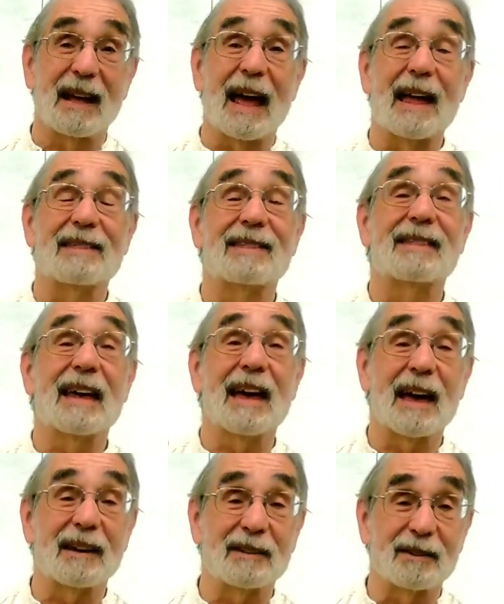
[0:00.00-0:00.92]
And
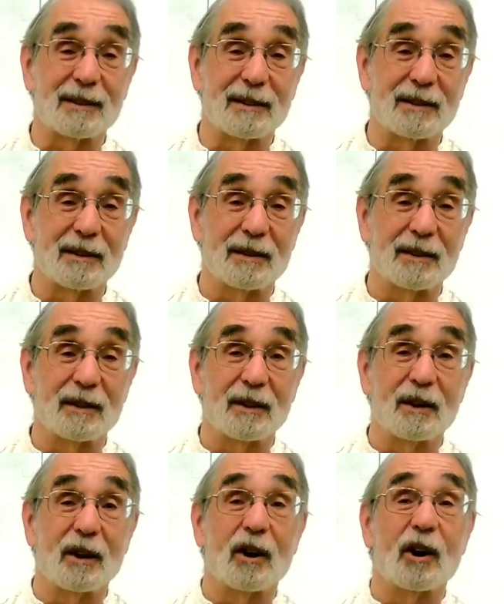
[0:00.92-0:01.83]
then
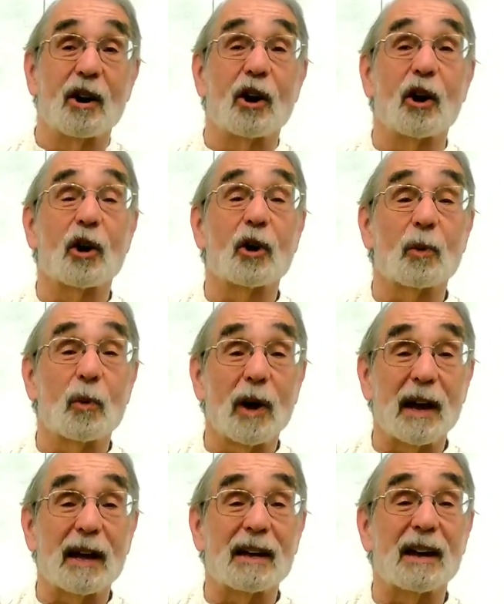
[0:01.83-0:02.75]
her
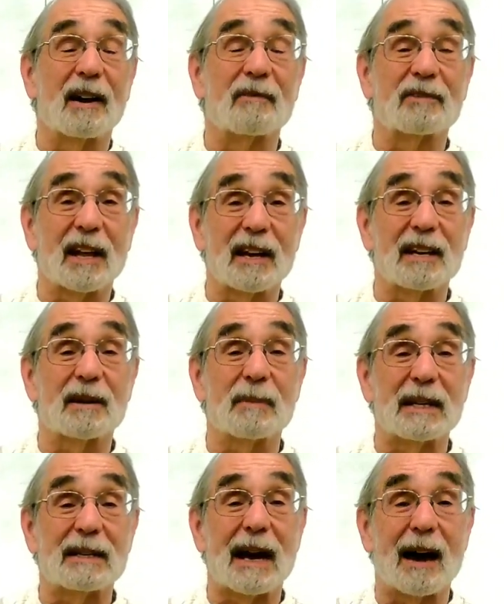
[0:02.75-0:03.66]
way of letting
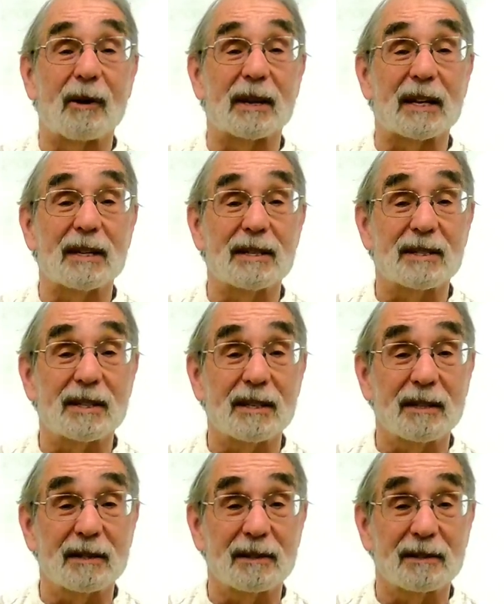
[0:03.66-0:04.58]
me down
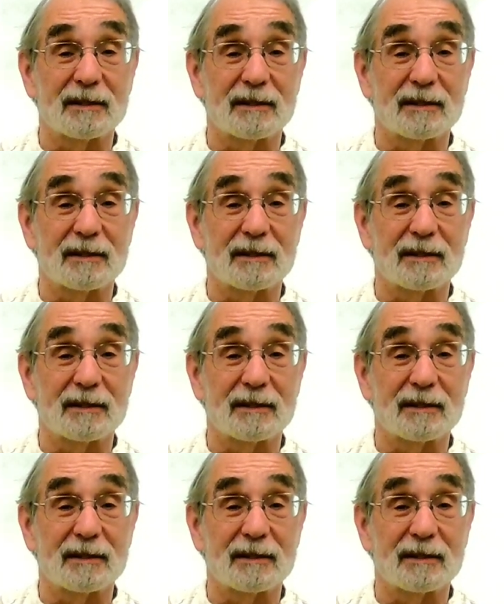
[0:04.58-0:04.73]
easy